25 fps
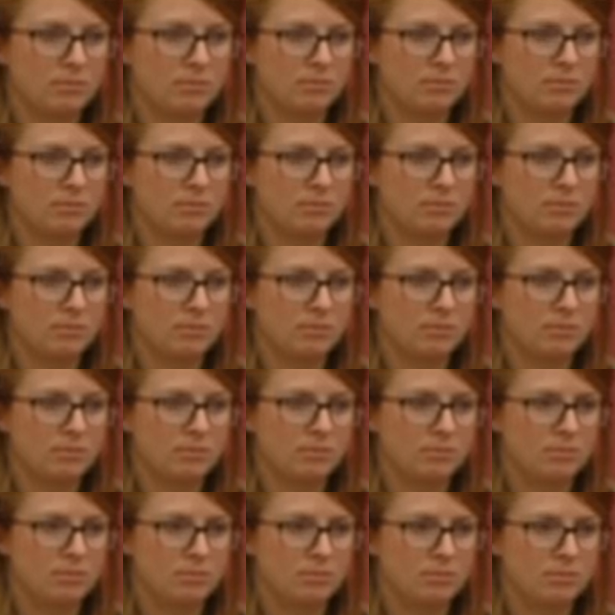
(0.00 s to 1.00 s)

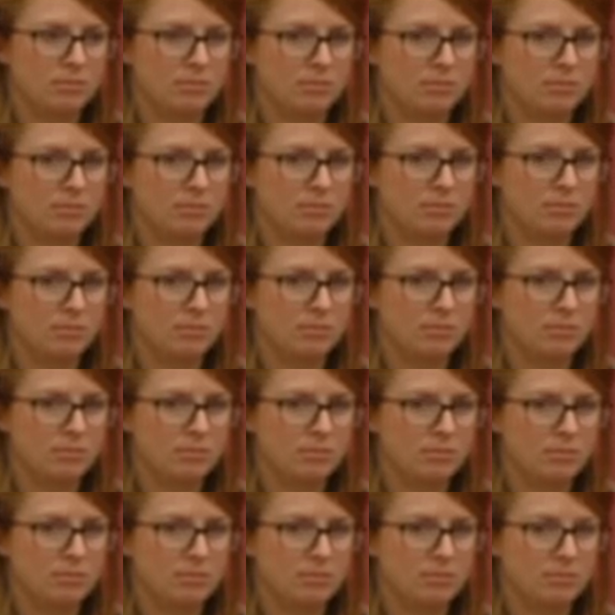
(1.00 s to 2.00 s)

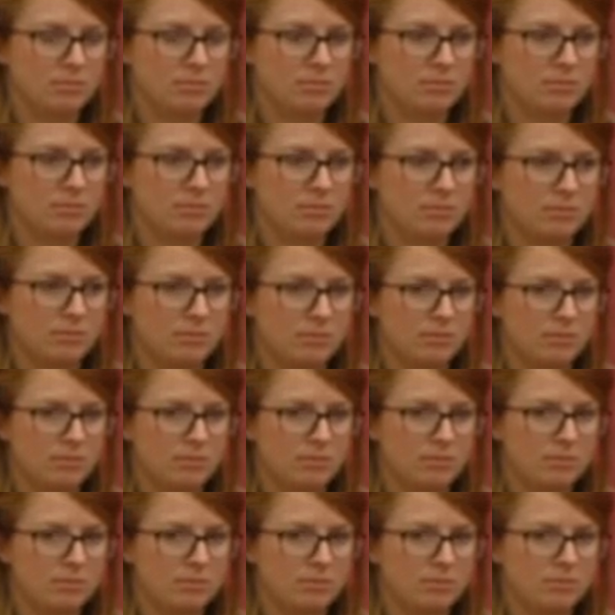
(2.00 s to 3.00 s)

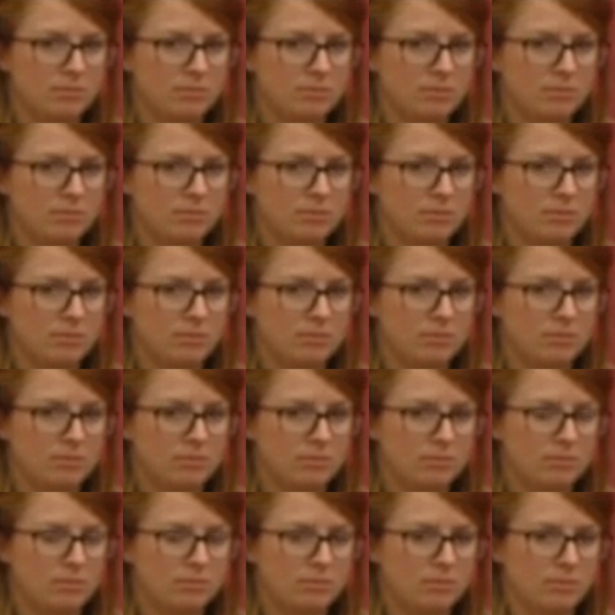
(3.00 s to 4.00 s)

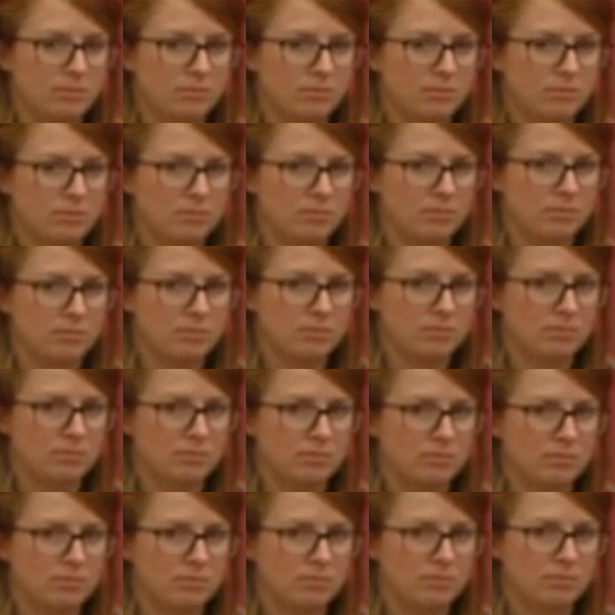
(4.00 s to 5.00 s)

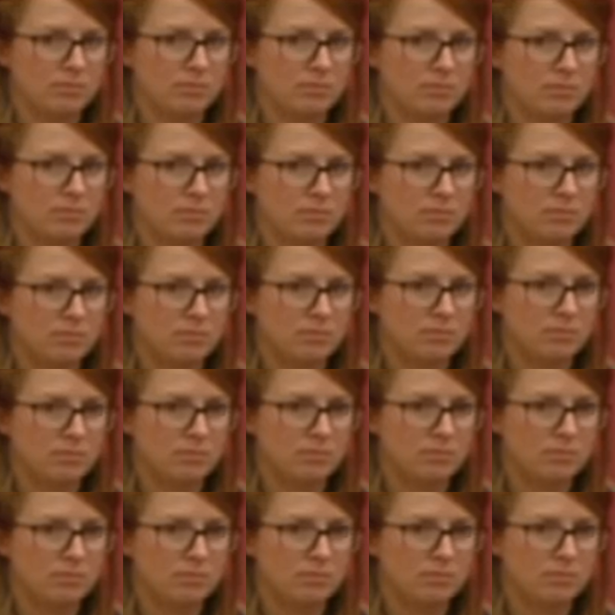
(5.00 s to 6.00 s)
(not speaking)